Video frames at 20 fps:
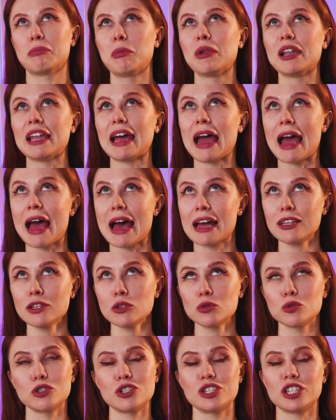plan
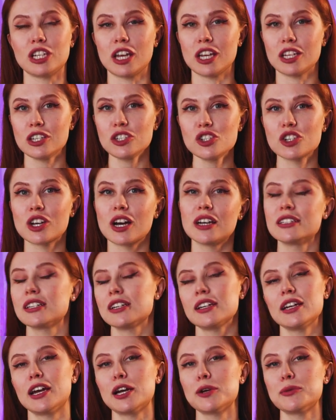to change
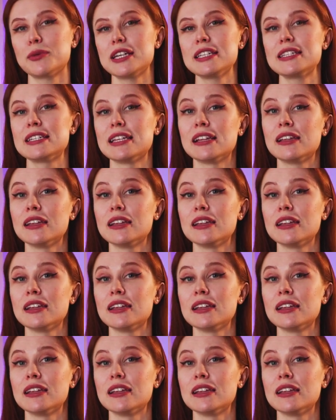Qatar Airways a